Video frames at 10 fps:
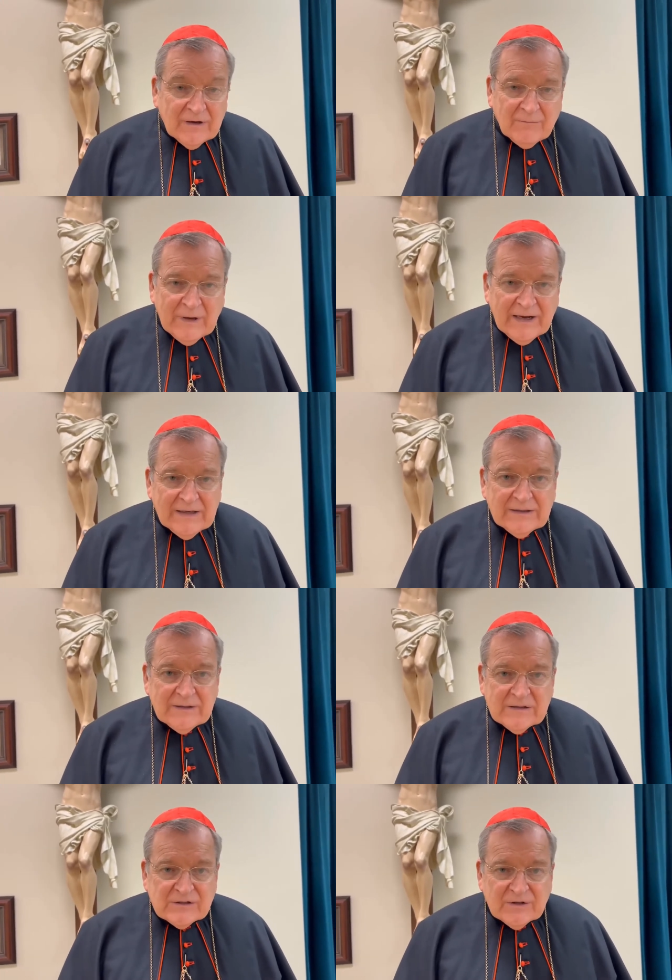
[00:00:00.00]
my
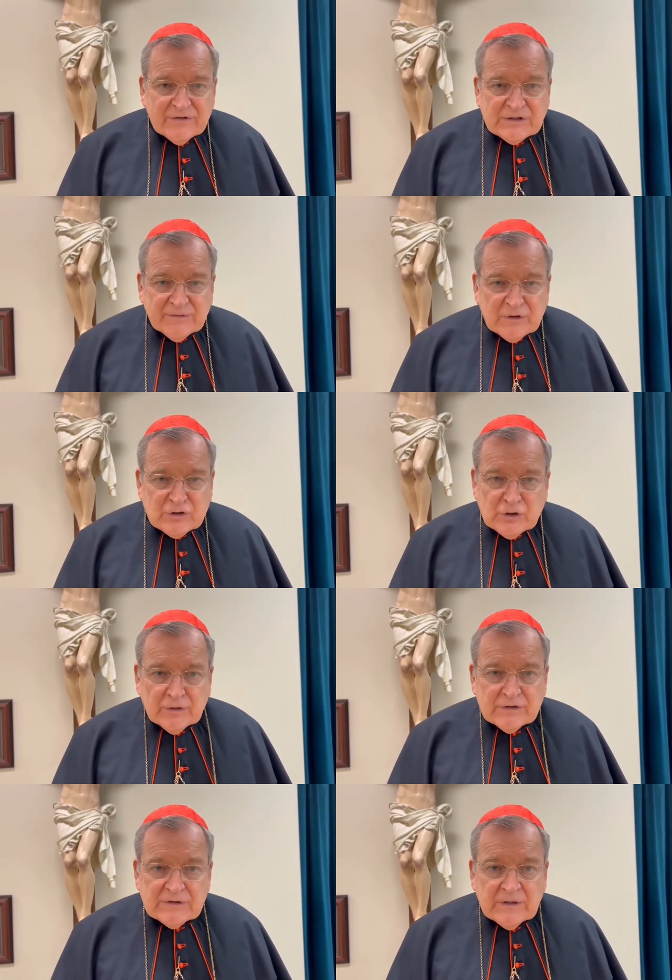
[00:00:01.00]
service of the
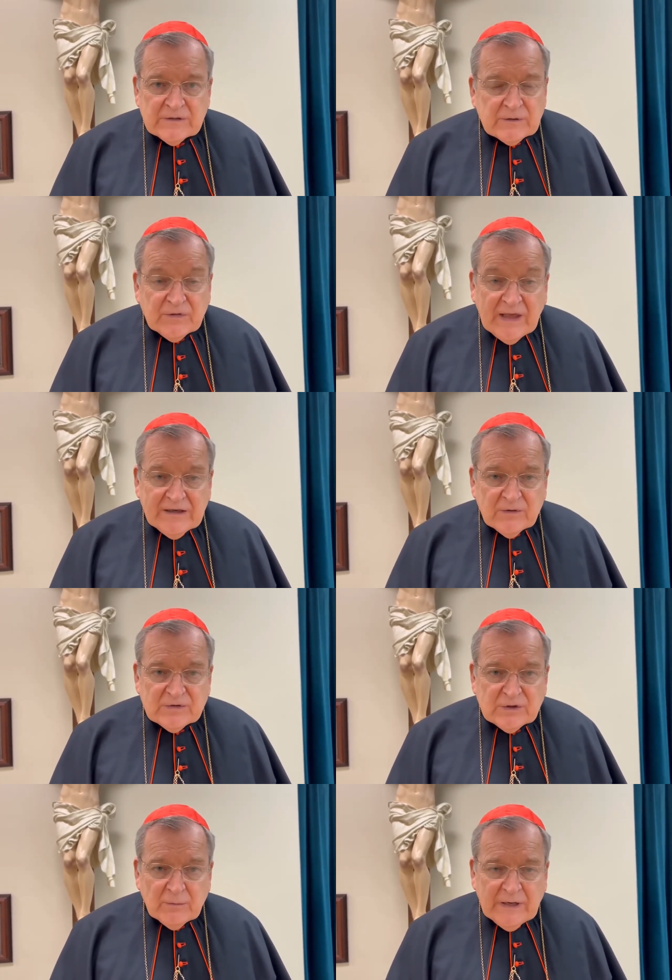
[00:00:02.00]
church. So thank you
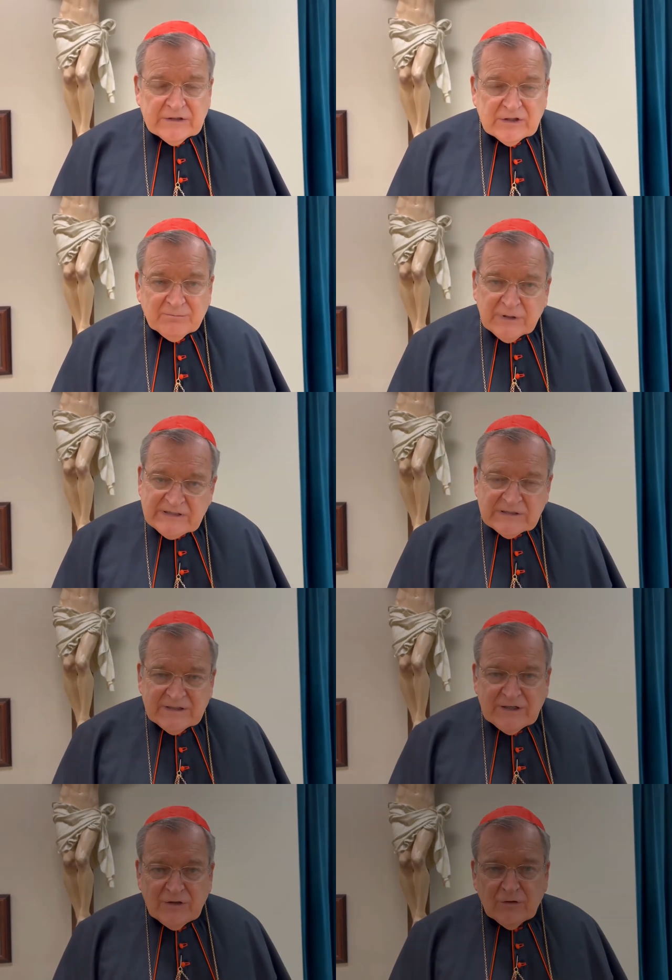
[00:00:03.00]
so much, and please
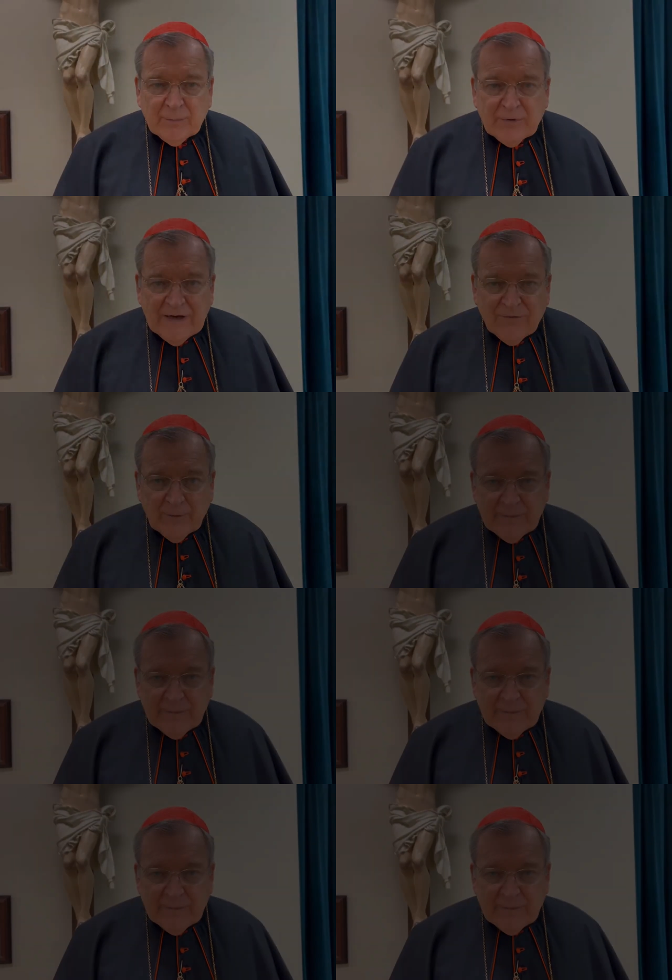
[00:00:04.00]
continue to pray for